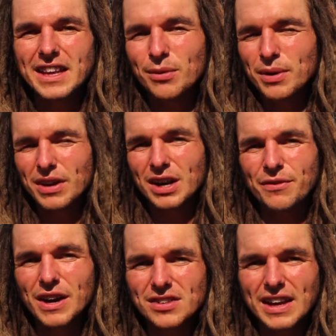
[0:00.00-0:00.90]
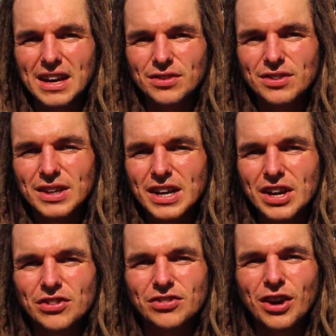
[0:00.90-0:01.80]
then yeah, I went round a friend's house,
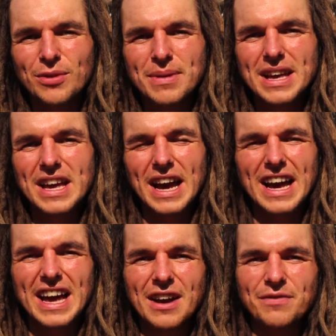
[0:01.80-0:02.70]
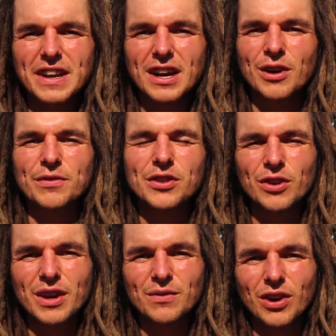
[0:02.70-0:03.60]
showed me a video of
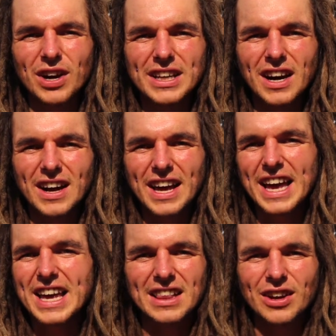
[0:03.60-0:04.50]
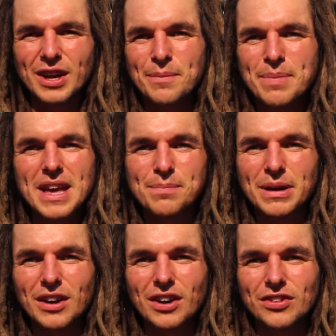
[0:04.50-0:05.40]
Durian Rider eating like a big
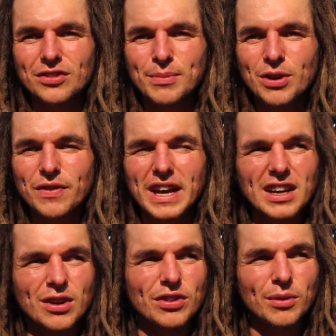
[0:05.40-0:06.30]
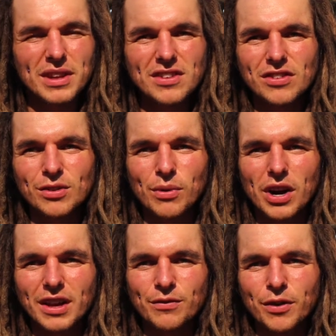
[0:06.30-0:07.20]
banana smoothie, and I was like, well, this isn't
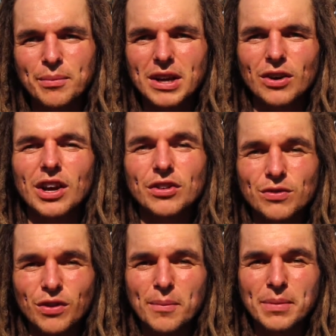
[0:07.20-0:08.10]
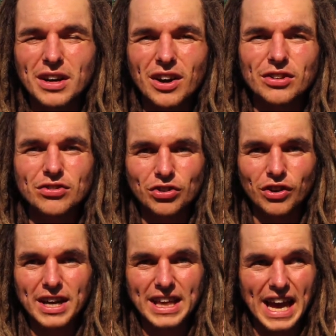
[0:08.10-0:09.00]
working for me. Got loads of ripe bananas,
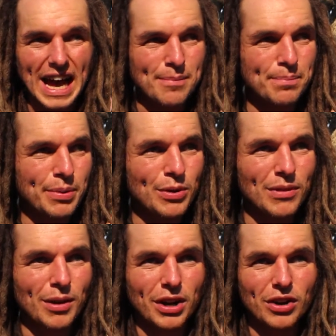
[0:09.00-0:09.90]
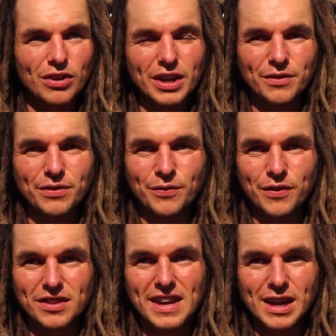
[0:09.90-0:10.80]
tried it, and boom, like my chronic
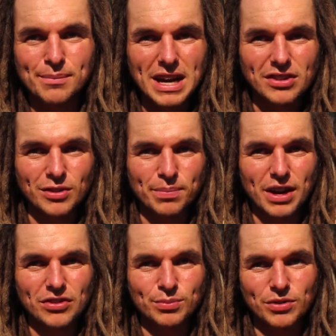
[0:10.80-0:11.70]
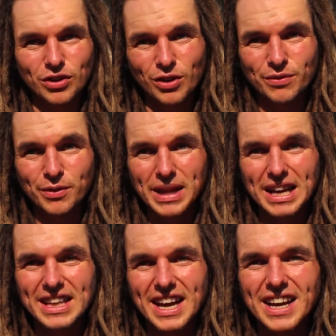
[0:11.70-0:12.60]
fatigue and major depression was gone from
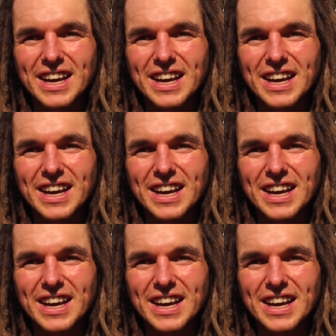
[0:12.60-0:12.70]
that day.